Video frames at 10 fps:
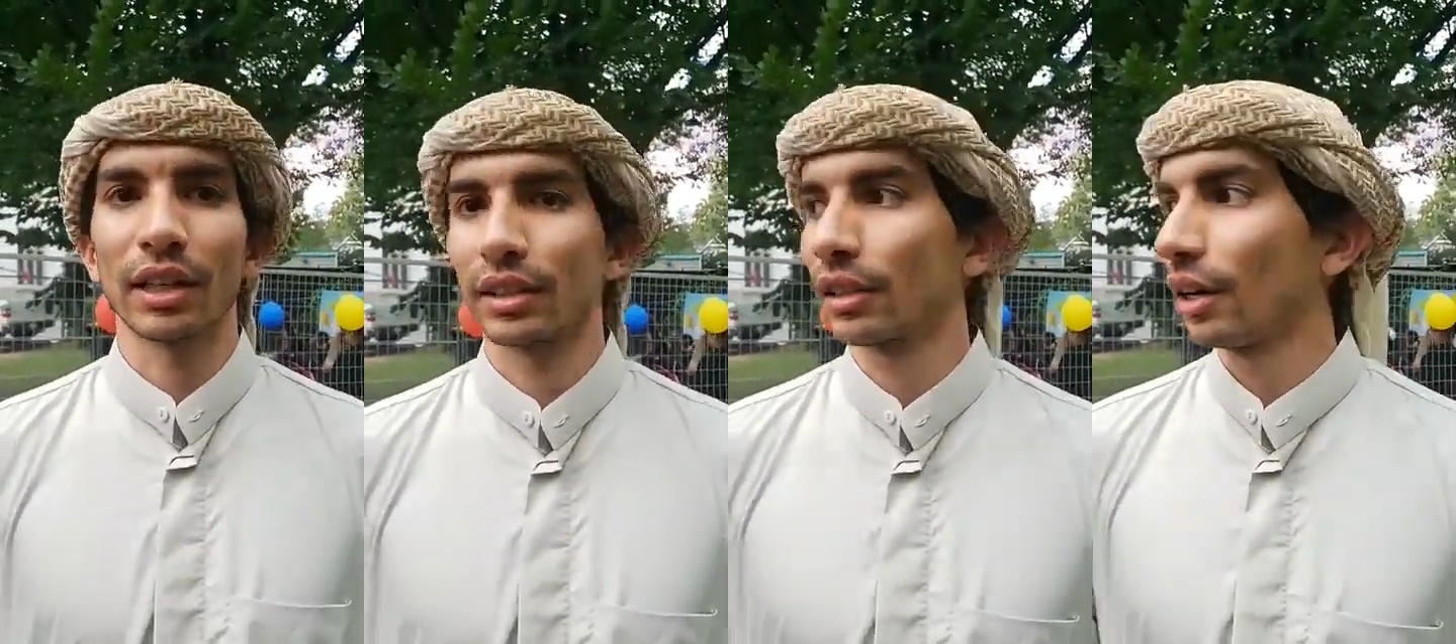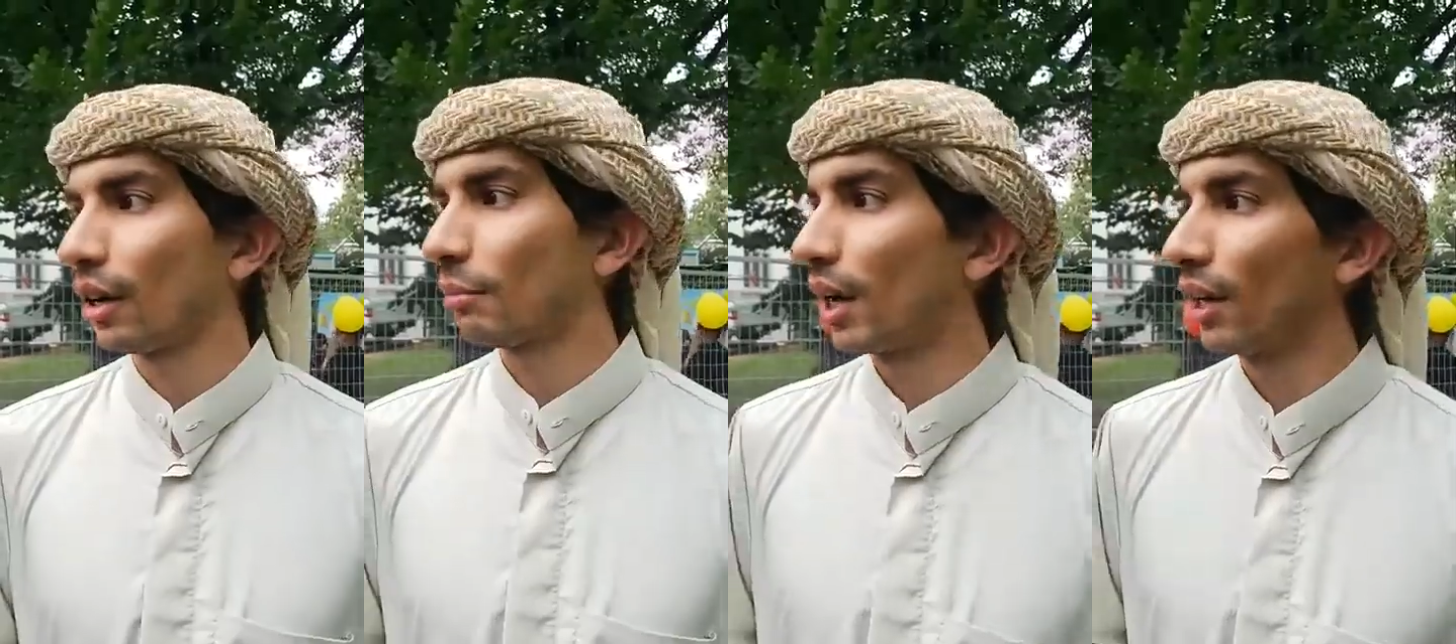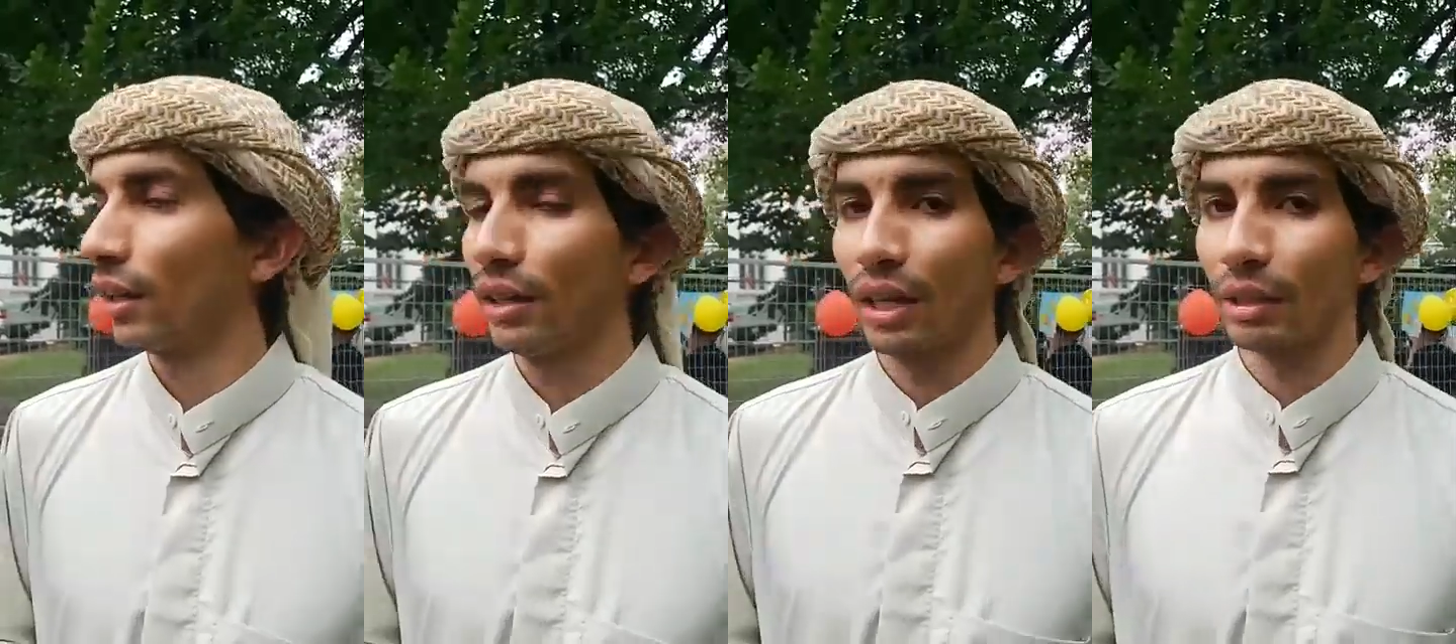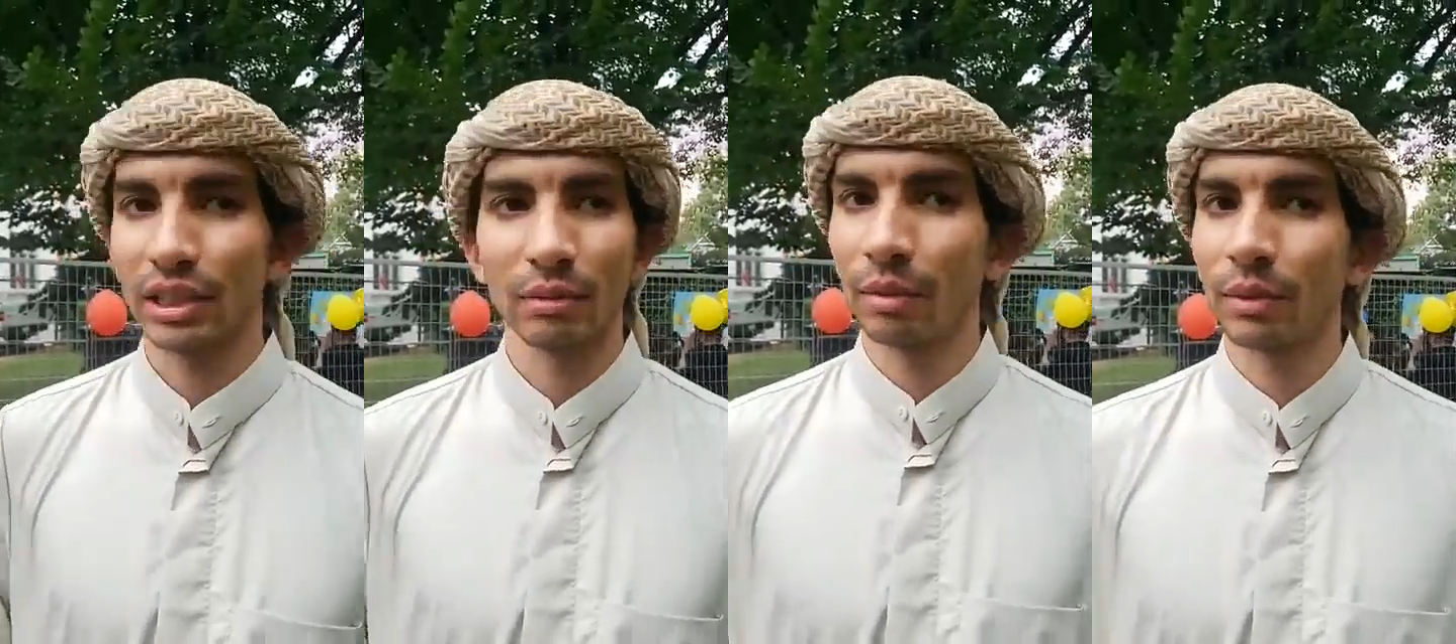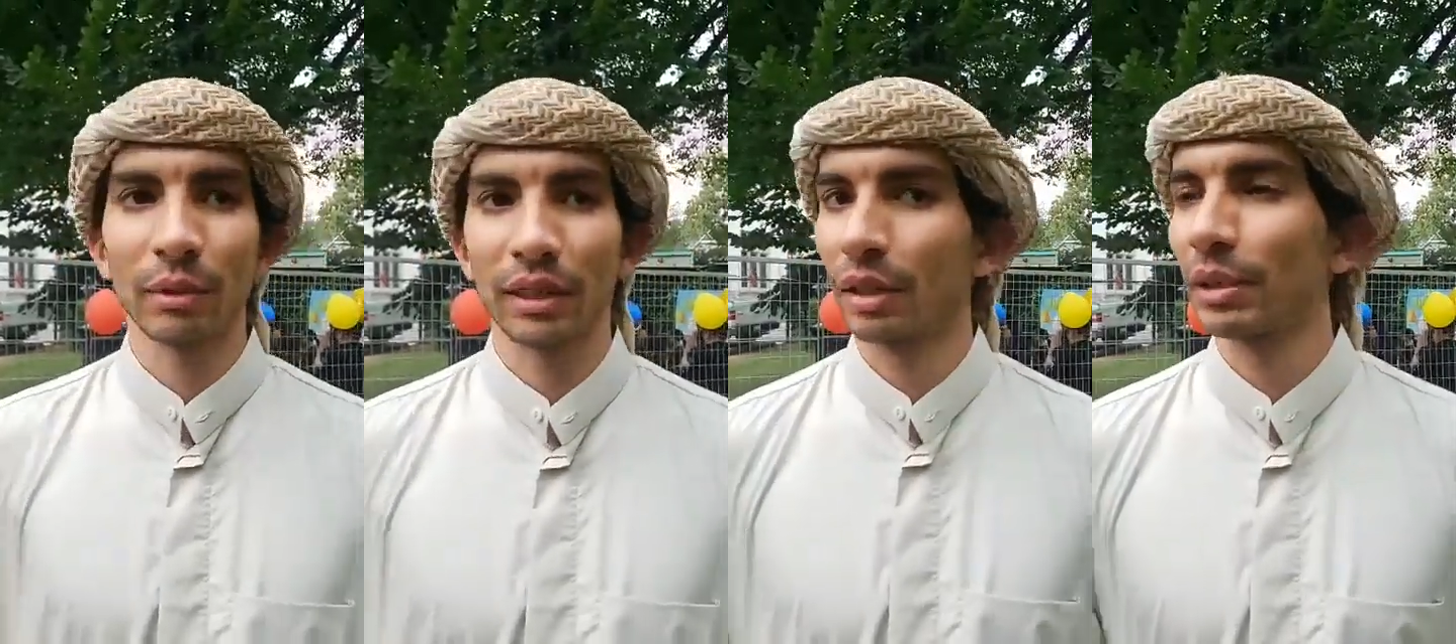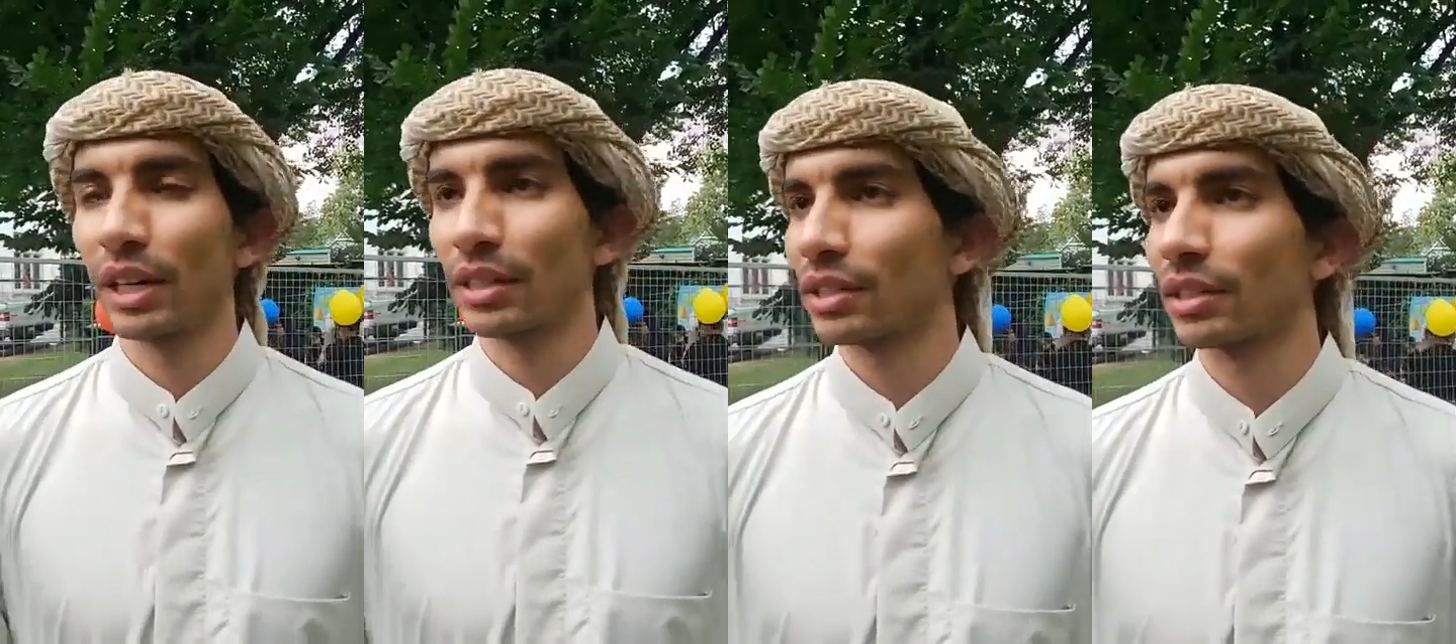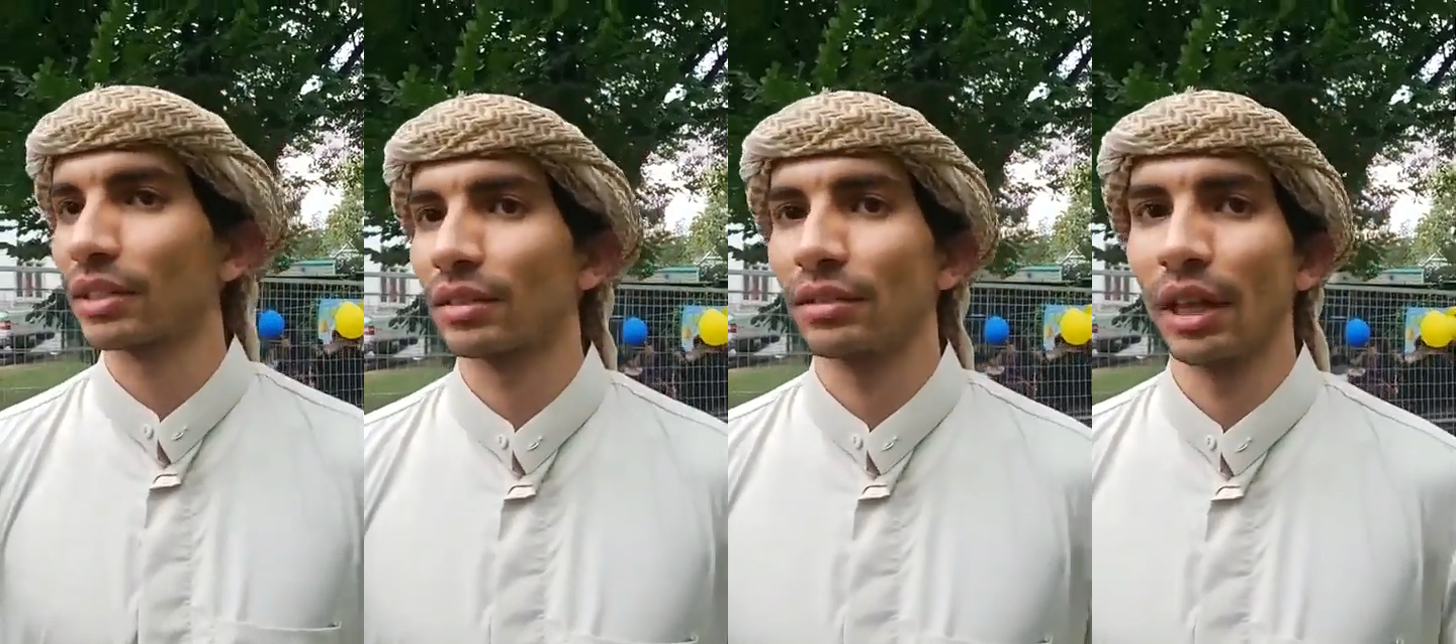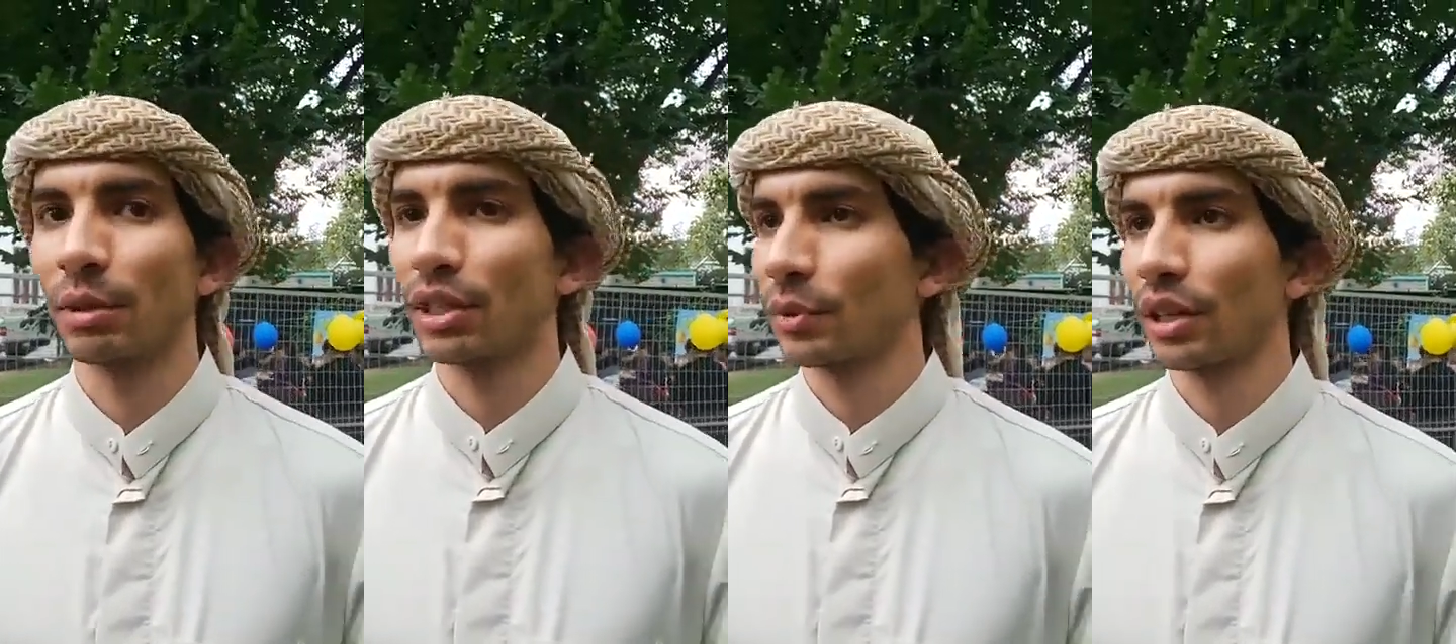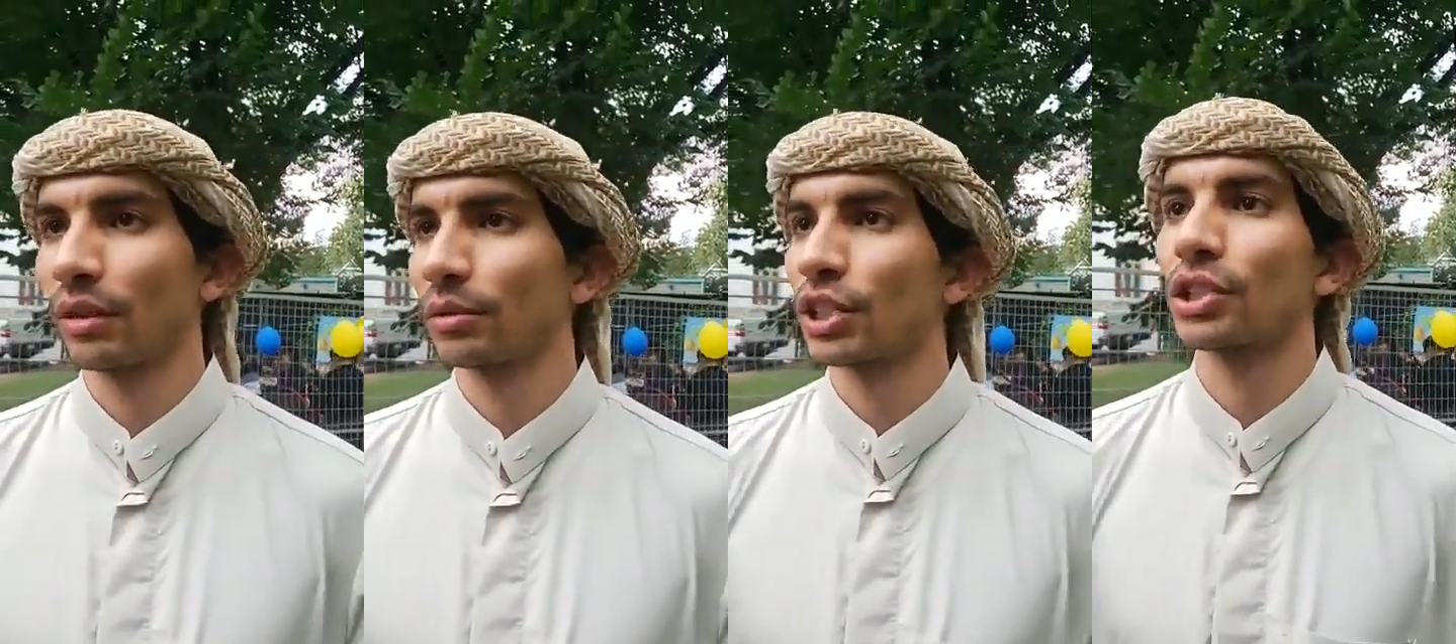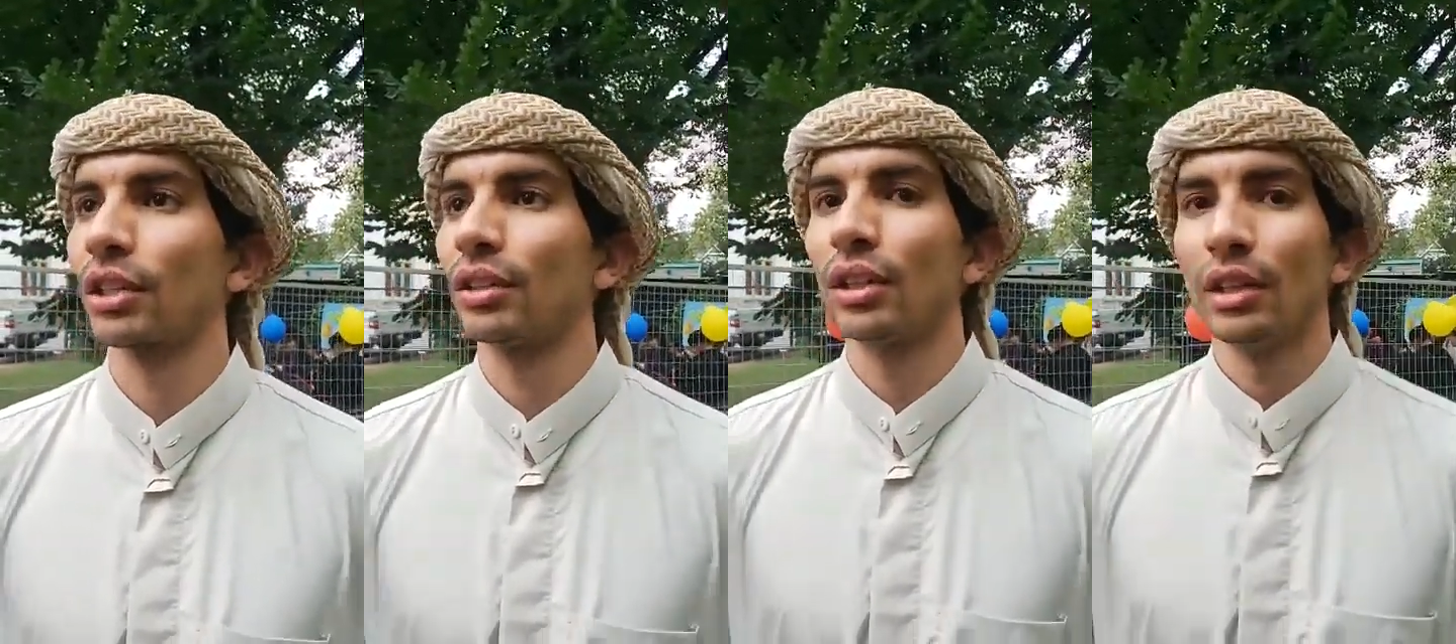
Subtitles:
Like I still remember my grandparents' neighbors were Christian.